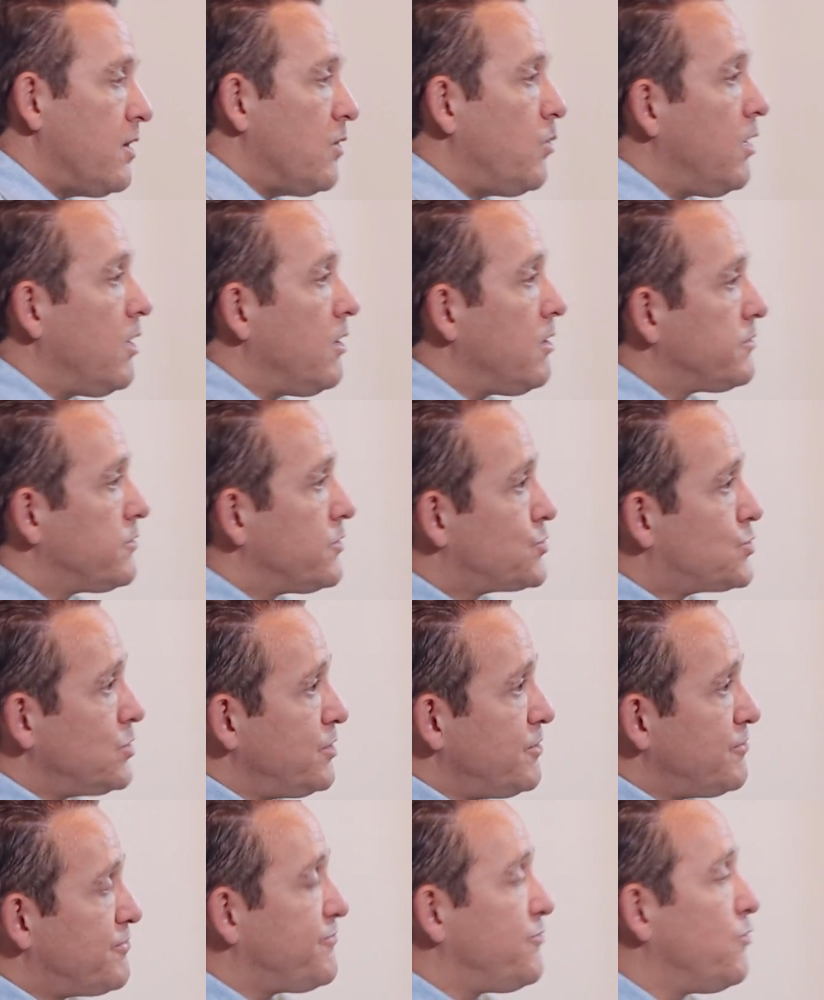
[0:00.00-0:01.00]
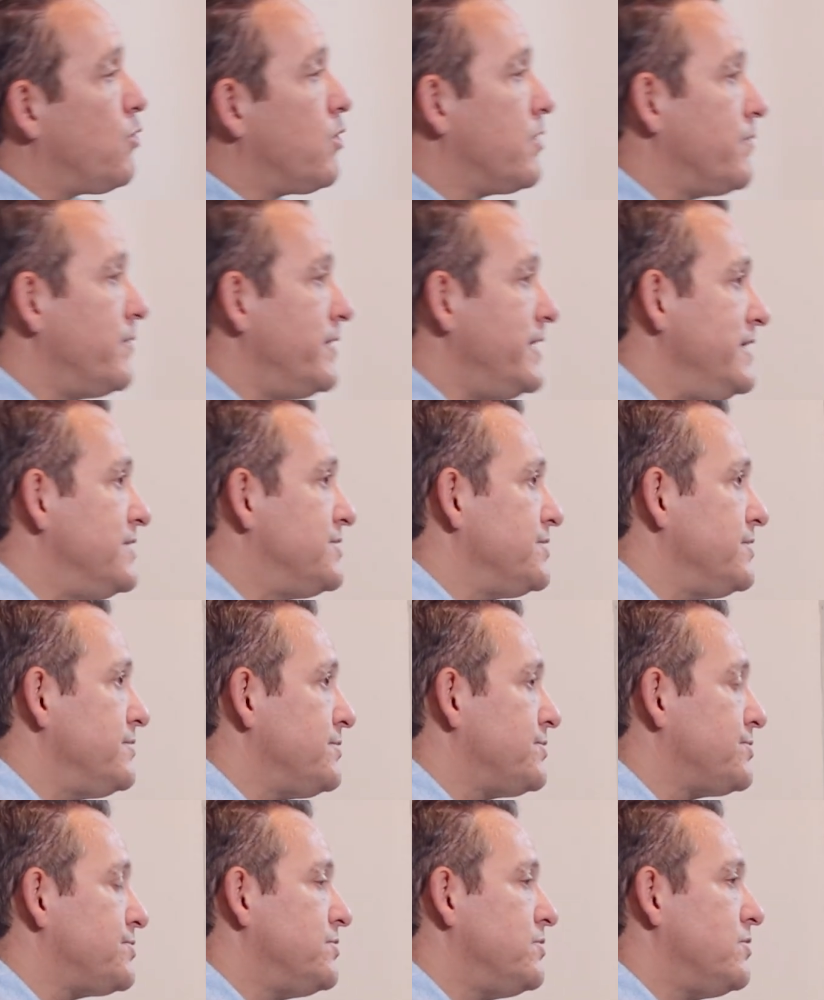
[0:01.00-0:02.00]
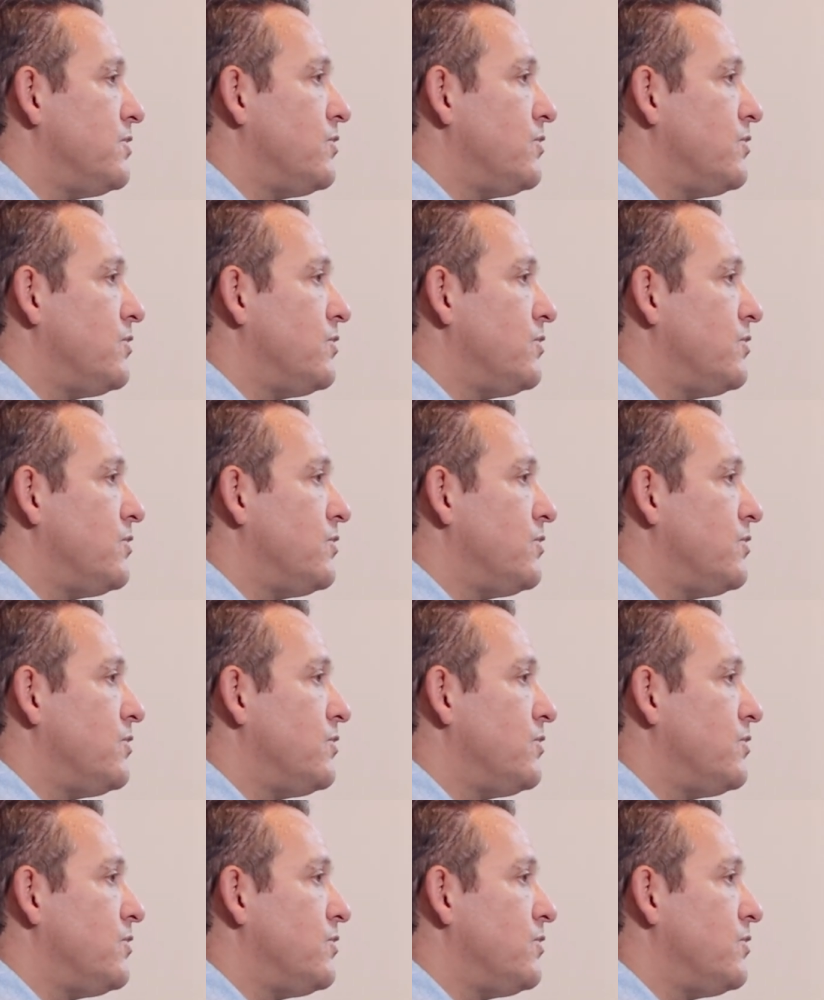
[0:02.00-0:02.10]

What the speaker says: Well, there's really four reasons